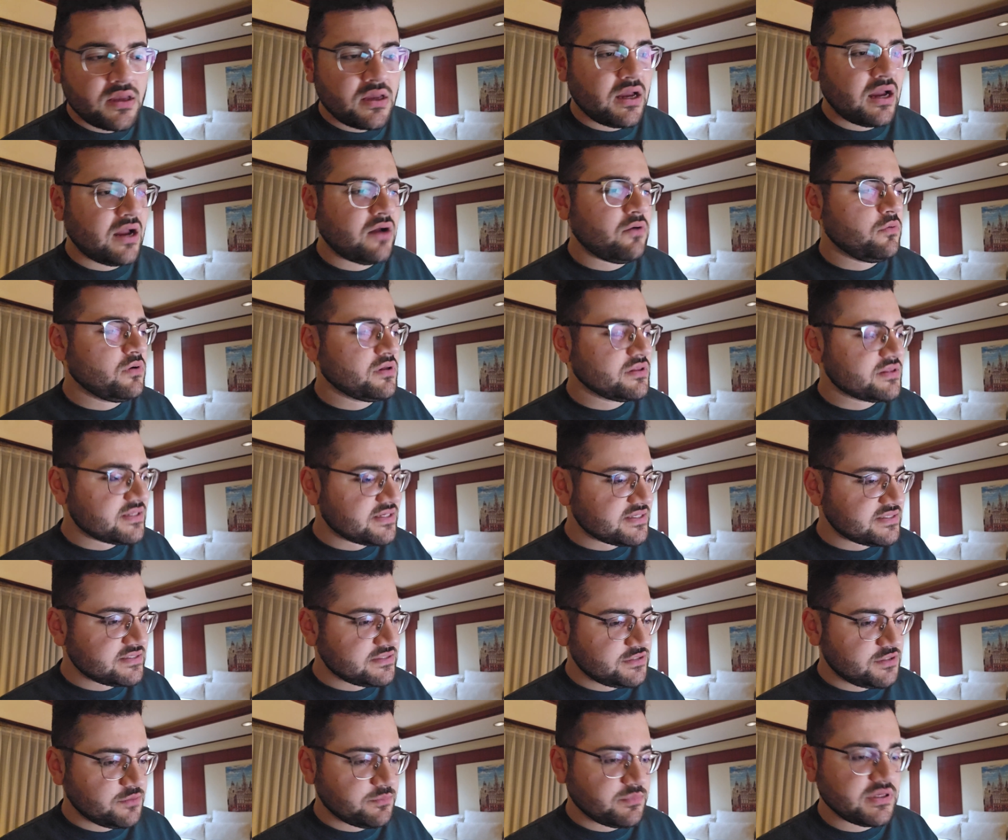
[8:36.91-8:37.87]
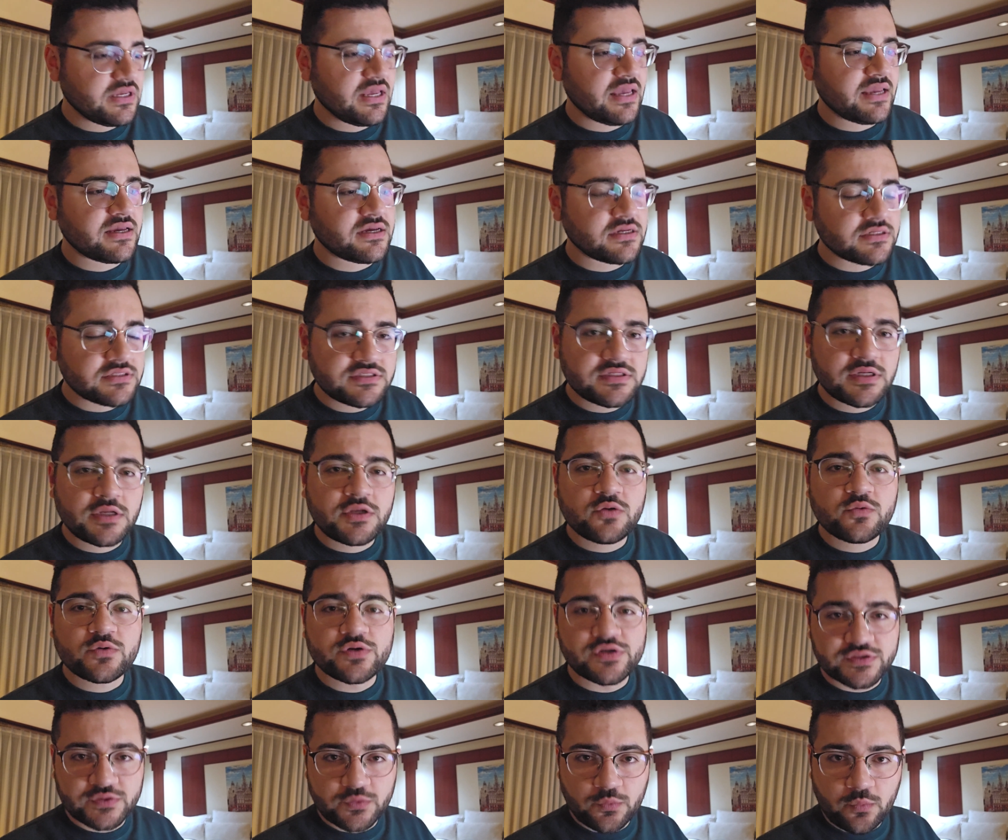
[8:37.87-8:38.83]
I want this to be a
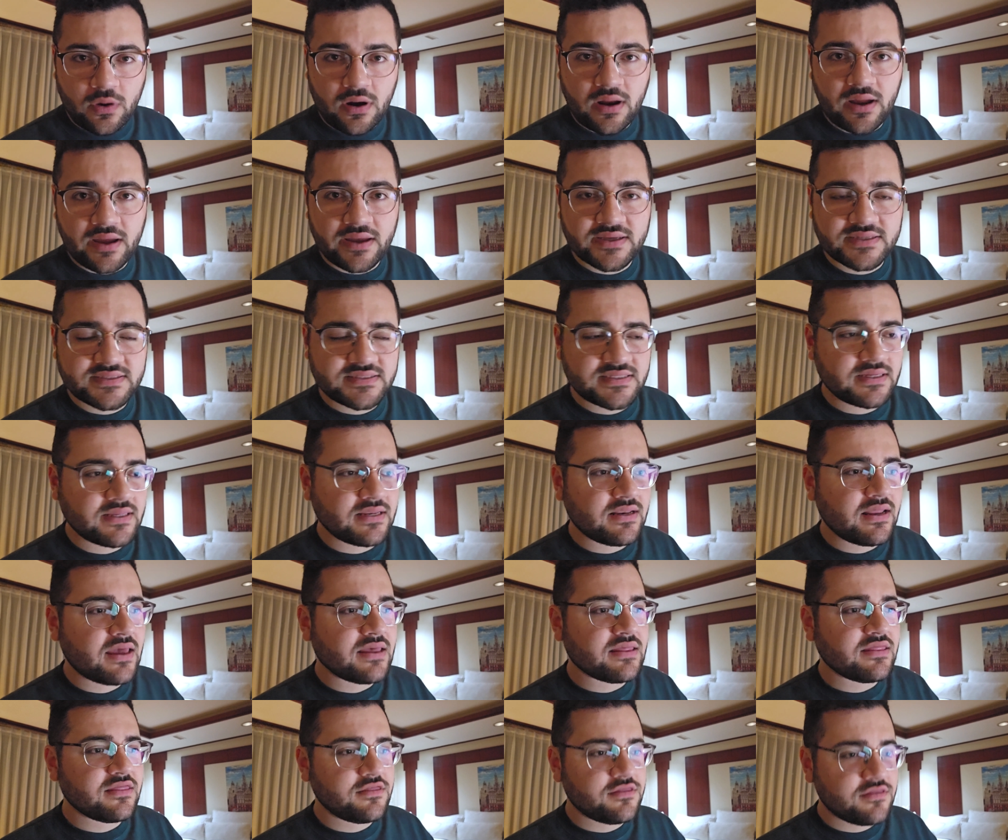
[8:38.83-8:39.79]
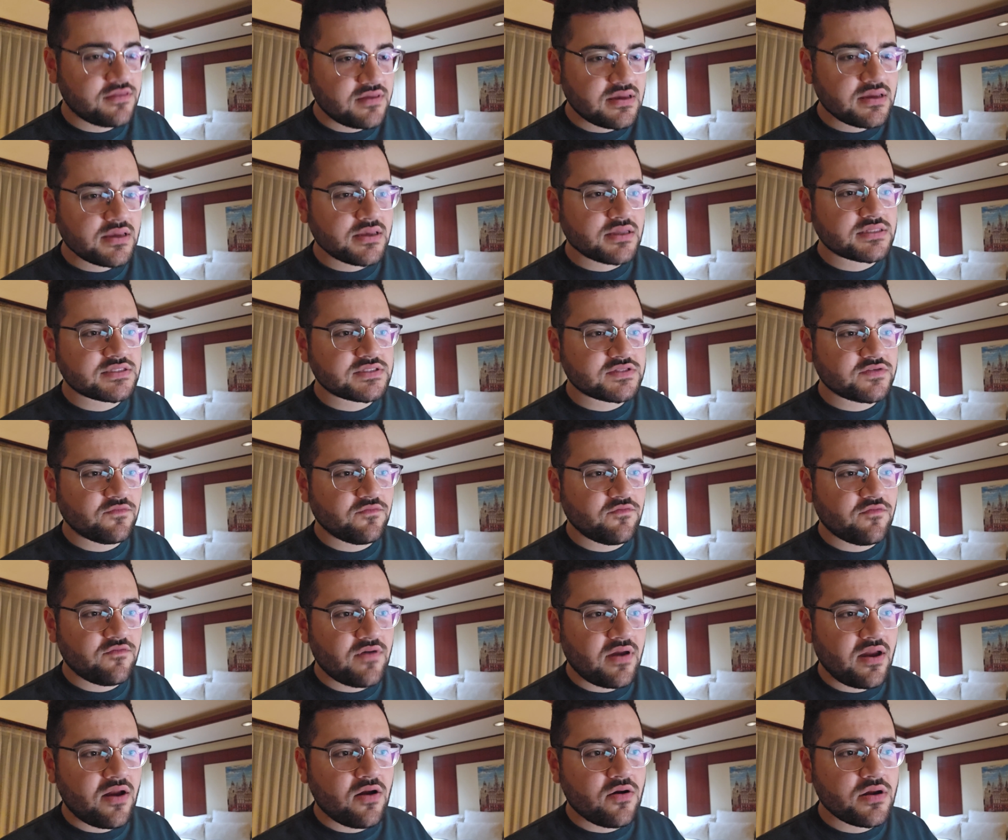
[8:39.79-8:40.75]
continuous rise, and I think it's
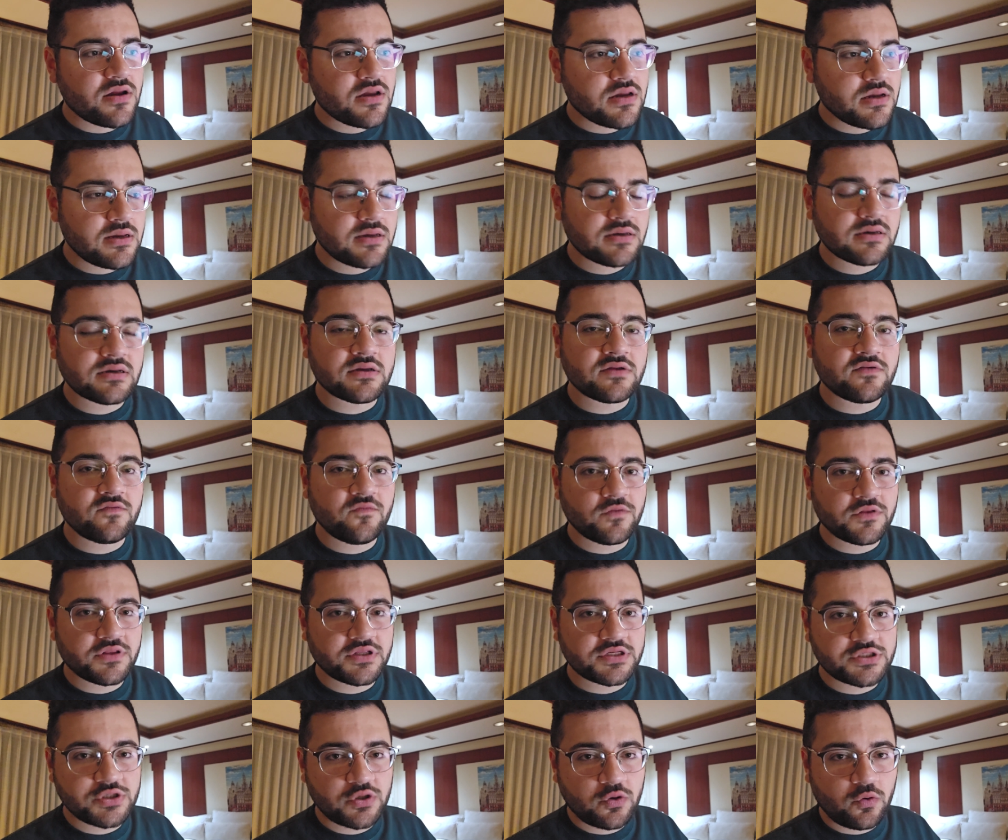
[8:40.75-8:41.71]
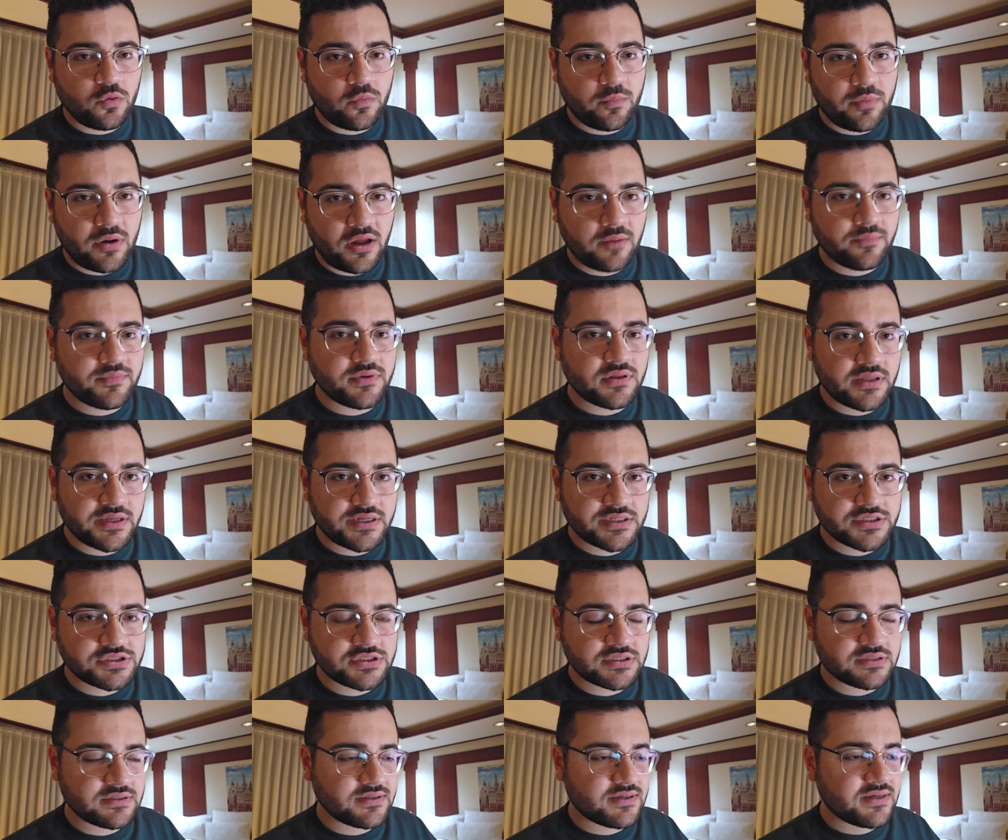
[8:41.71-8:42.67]
very good for the general
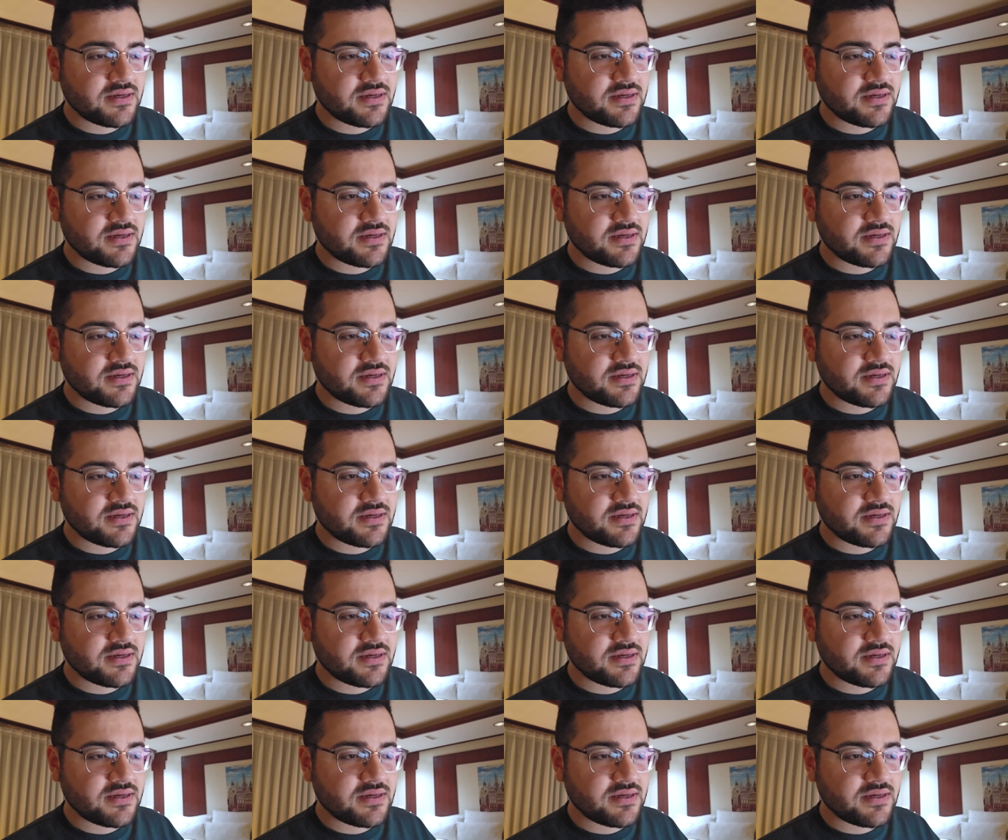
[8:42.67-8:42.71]
population